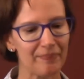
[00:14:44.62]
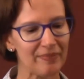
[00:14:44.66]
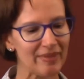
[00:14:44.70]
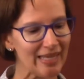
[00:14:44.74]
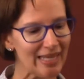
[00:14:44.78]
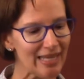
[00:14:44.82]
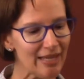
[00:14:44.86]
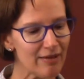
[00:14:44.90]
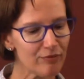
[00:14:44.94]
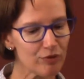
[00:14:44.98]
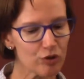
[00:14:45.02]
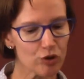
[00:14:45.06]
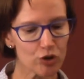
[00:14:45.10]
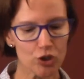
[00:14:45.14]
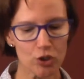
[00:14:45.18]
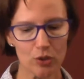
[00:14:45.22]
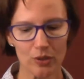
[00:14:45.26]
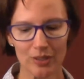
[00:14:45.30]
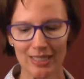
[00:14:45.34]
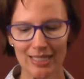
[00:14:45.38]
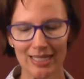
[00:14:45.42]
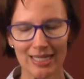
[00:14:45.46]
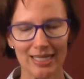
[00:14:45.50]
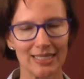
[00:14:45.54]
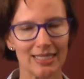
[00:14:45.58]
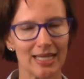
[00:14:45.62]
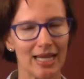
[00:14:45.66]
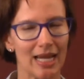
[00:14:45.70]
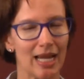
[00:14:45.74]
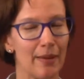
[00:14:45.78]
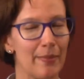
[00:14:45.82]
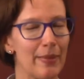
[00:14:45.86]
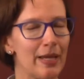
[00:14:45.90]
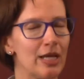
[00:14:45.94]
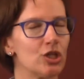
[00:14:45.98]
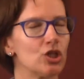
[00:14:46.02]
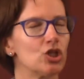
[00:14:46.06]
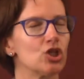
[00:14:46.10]
If you're doing the
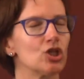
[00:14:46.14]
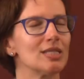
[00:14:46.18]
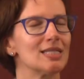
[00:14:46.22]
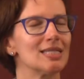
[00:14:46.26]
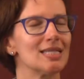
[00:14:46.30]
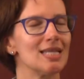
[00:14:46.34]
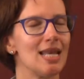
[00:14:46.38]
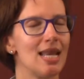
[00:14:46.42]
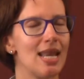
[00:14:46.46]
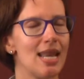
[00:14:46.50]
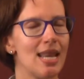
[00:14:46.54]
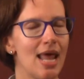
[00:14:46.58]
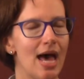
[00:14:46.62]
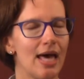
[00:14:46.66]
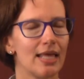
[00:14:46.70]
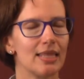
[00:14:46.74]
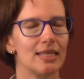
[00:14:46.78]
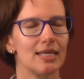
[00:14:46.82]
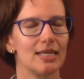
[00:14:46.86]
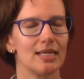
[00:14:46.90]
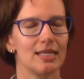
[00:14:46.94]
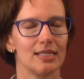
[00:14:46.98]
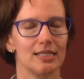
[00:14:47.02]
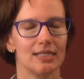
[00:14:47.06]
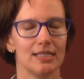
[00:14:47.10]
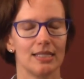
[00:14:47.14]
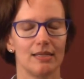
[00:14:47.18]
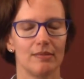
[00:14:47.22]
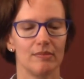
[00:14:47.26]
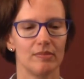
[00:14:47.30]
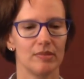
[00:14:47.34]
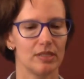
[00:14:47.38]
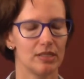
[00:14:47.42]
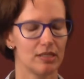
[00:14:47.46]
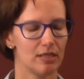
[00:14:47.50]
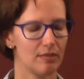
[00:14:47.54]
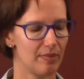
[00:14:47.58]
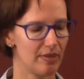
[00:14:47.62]
exam and just nothing
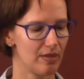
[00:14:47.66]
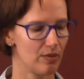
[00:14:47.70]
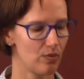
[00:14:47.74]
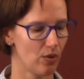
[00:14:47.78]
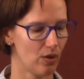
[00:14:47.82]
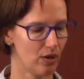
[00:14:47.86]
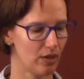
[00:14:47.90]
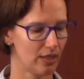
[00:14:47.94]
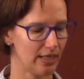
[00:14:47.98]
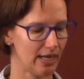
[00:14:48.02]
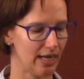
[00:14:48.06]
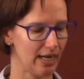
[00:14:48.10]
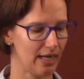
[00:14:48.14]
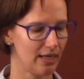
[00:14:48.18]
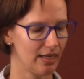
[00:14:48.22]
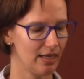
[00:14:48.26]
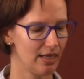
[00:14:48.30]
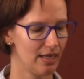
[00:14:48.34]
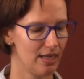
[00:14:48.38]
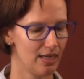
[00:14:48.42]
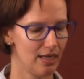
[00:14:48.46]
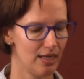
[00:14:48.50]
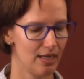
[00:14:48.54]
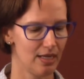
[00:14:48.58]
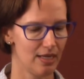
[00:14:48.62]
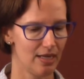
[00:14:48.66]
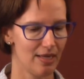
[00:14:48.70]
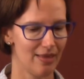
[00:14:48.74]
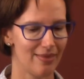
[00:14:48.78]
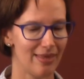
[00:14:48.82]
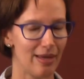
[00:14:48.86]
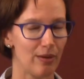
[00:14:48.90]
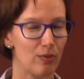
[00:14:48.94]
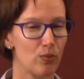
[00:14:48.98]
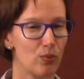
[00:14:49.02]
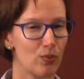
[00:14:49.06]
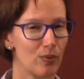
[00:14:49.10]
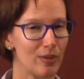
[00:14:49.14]
seems to be working,
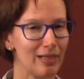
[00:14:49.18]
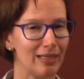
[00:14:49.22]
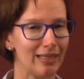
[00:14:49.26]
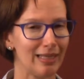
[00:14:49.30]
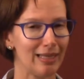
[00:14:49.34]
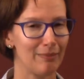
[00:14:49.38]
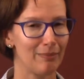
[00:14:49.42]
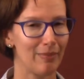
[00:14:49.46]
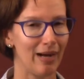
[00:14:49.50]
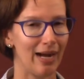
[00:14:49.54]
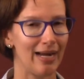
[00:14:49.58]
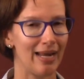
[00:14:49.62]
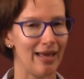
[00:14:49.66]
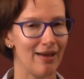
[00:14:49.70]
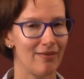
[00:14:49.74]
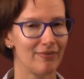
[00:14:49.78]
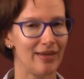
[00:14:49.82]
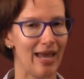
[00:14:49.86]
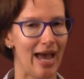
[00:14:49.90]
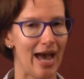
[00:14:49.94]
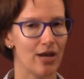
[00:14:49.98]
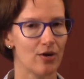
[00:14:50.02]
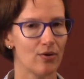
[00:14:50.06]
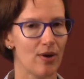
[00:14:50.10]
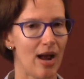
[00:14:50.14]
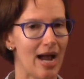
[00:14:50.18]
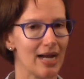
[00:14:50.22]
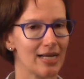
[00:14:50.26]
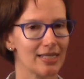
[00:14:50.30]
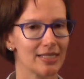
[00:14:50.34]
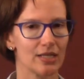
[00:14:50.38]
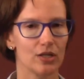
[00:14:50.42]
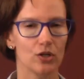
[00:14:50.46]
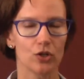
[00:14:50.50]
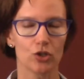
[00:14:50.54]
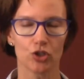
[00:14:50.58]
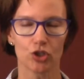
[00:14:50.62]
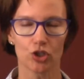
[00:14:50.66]
they really might have cataracts
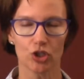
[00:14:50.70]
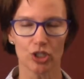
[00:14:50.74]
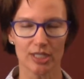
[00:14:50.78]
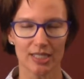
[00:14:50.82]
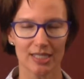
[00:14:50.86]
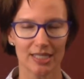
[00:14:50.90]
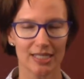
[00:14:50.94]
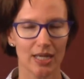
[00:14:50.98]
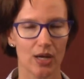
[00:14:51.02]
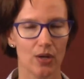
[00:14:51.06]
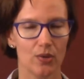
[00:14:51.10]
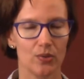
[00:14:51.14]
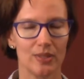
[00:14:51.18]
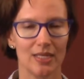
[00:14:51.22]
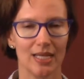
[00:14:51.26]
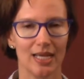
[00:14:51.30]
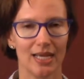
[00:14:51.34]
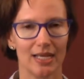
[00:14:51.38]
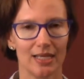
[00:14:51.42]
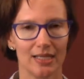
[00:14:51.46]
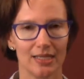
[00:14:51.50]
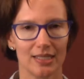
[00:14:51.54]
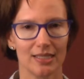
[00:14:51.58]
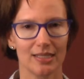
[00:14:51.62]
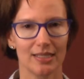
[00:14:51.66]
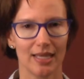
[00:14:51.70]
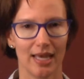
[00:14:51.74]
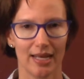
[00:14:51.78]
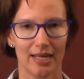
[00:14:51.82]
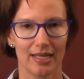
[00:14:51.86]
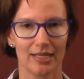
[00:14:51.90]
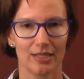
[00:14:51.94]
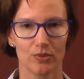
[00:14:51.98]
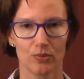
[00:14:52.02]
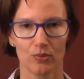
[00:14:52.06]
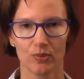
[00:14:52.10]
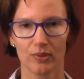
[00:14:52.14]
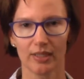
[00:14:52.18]
that are just so dense that
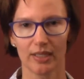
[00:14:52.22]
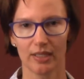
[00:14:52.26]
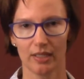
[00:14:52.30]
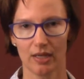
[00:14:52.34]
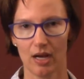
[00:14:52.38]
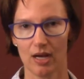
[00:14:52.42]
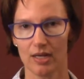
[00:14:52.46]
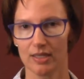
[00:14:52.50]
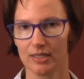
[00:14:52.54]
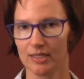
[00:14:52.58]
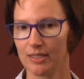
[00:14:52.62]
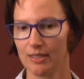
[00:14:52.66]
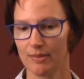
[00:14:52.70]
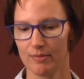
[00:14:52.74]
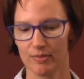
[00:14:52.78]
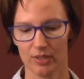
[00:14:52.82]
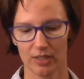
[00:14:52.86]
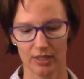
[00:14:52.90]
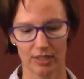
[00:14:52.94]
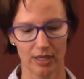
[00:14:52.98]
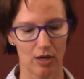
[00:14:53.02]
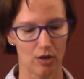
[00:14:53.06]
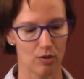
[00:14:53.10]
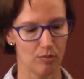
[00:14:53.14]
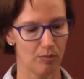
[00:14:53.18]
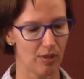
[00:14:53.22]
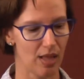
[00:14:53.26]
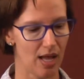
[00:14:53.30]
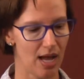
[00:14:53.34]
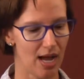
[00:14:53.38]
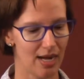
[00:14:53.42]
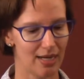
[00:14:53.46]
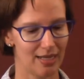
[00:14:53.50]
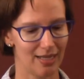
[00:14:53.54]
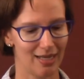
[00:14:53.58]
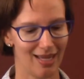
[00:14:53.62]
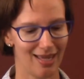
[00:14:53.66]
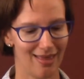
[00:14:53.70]
it's really caused them to go
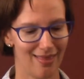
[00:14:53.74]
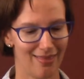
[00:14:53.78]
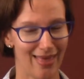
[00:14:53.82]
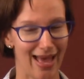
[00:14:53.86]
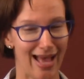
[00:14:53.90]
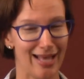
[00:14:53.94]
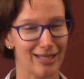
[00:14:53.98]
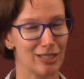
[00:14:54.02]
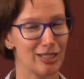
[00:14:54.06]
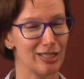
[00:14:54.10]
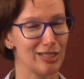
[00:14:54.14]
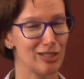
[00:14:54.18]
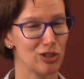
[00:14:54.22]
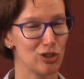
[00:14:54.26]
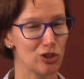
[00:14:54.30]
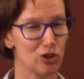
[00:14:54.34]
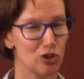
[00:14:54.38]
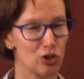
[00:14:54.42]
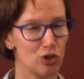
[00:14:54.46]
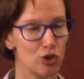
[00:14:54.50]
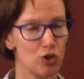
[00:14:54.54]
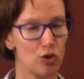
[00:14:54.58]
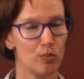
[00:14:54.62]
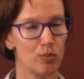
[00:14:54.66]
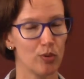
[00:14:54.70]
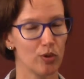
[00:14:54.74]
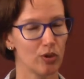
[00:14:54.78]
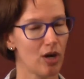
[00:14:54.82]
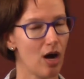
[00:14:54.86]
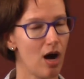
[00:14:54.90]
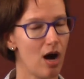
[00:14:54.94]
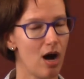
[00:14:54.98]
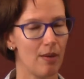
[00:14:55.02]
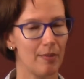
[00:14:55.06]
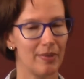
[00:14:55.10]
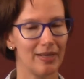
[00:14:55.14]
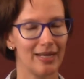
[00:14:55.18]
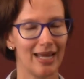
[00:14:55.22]
blind. And that's super
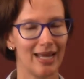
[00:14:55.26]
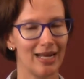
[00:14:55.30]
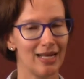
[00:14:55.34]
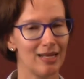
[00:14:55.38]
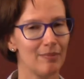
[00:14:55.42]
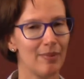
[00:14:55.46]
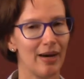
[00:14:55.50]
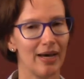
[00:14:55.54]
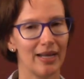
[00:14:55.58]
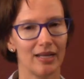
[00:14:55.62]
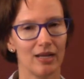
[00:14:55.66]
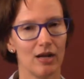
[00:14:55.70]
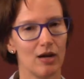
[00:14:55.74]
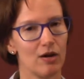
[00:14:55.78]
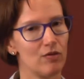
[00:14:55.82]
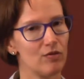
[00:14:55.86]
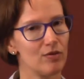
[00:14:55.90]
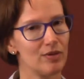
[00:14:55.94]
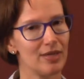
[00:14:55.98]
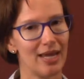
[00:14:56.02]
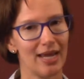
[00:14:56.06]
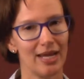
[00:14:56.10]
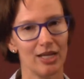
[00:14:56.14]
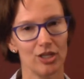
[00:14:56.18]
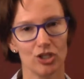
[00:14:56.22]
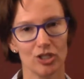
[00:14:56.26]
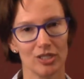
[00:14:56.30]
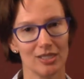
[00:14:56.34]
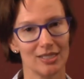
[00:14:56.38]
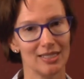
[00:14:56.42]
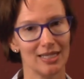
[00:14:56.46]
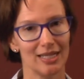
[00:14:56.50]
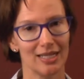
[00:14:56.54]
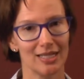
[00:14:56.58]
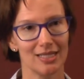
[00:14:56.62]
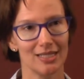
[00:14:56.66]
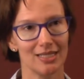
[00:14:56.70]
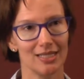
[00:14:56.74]
common. Anybody over the age of
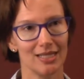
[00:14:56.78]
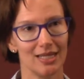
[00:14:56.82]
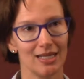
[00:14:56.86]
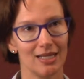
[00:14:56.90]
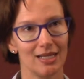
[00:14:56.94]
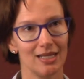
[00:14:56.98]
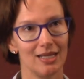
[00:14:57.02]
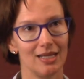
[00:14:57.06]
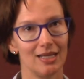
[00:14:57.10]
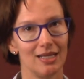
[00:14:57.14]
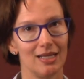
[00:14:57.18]
60